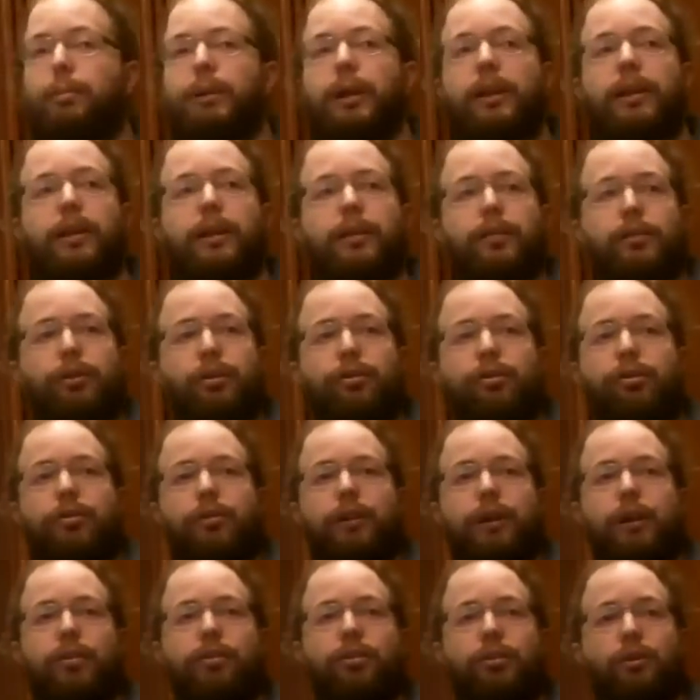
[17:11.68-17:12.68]
pretty adverse
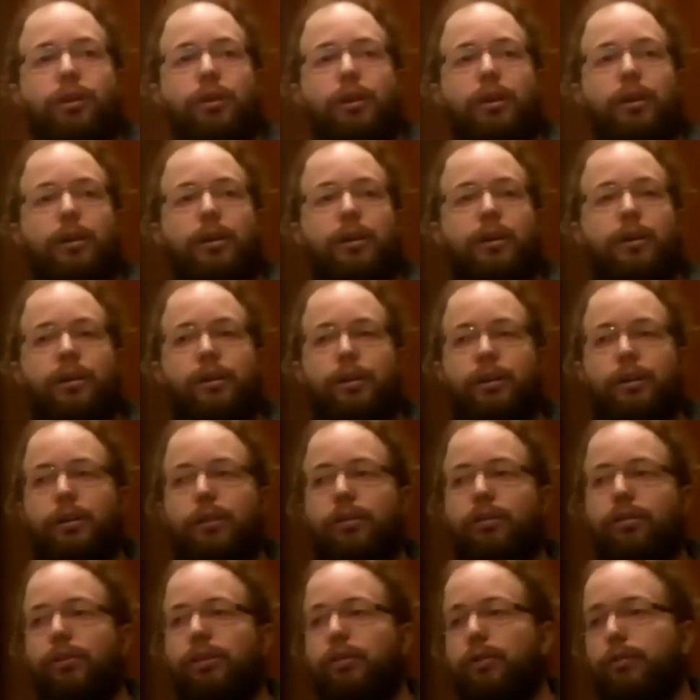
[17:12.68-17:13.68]
effects on our
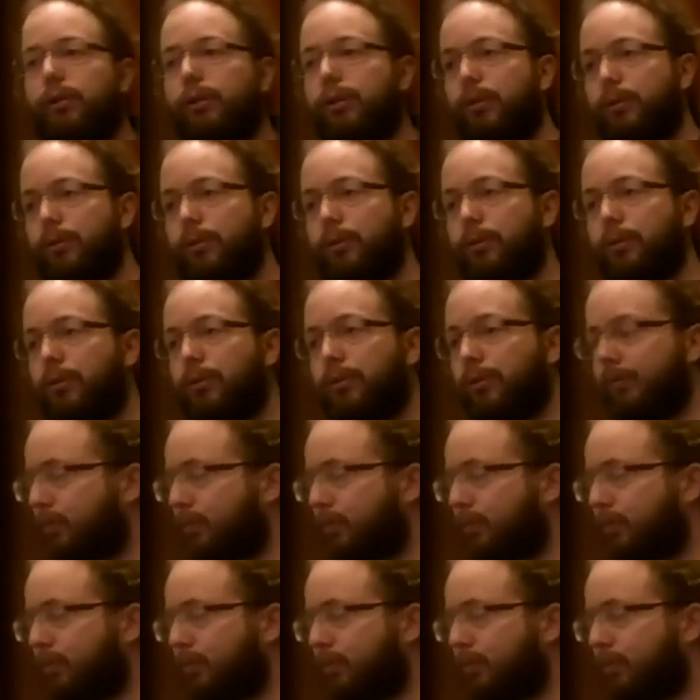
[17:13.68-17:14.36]
culture if we don't